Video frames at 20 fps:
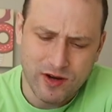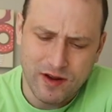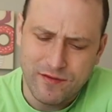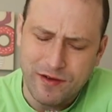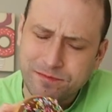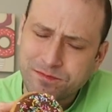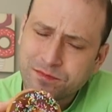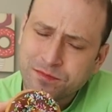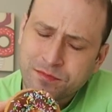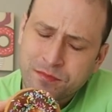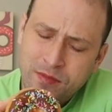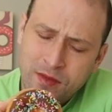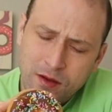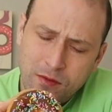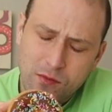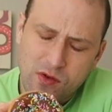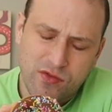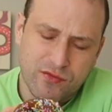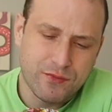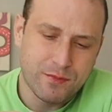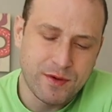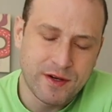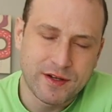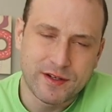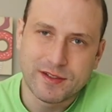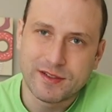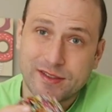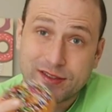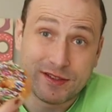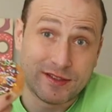whatever. With
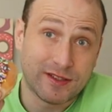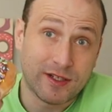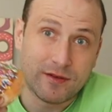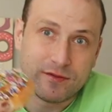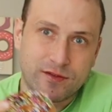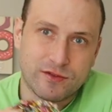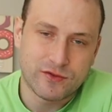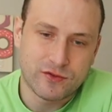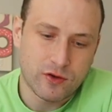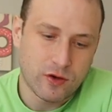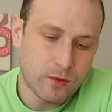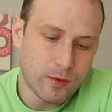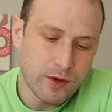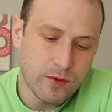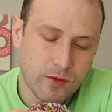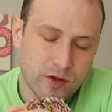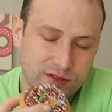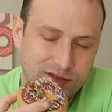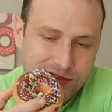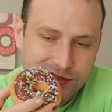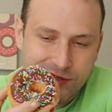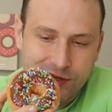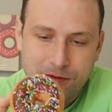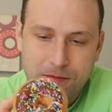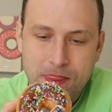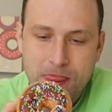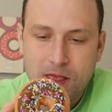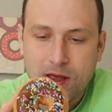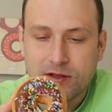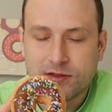sprinkles instead of the strawberry one,
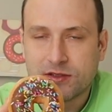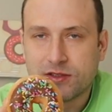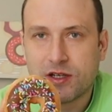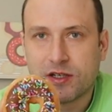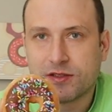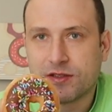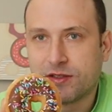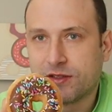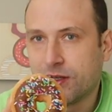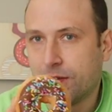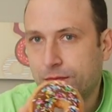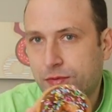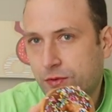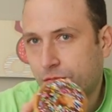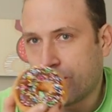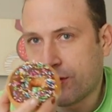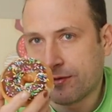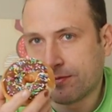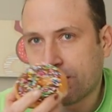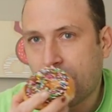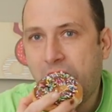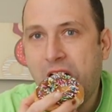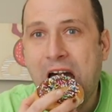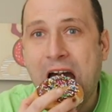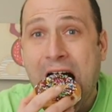so it's just a simple one.